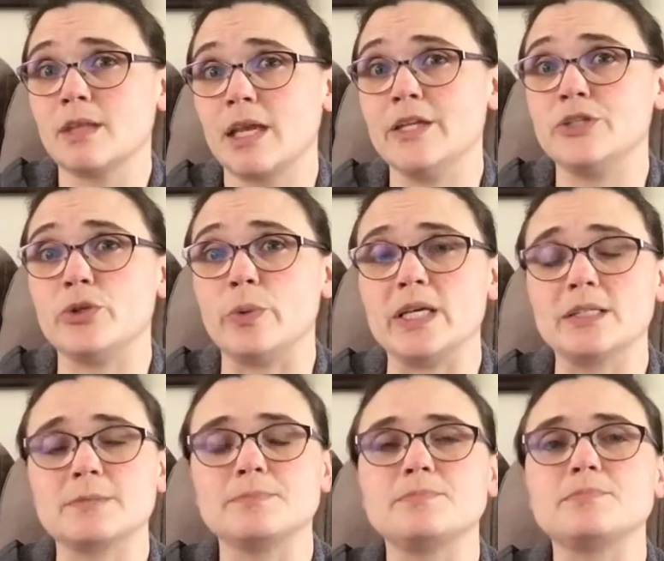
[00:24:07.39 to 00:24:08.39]
in 2
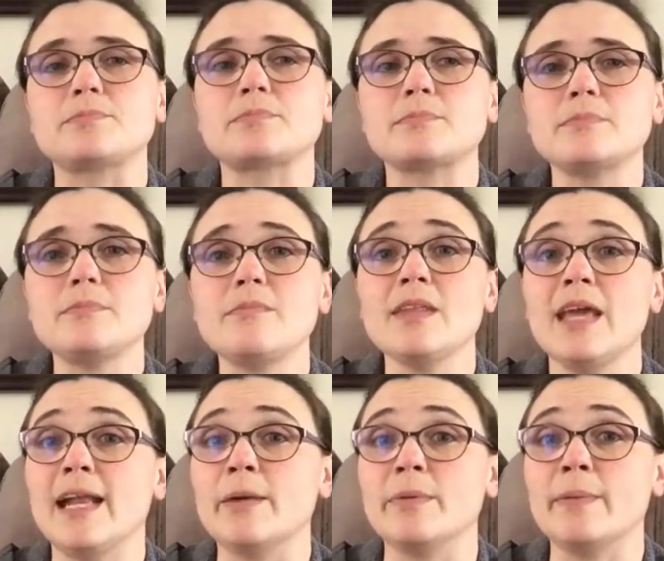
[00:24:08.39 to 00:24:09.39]
weeks, and
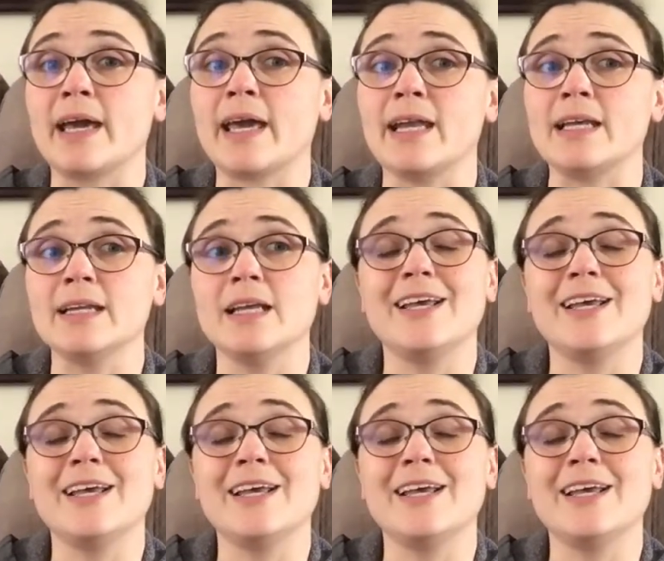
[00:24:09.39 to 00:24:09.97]
I'll be back at it.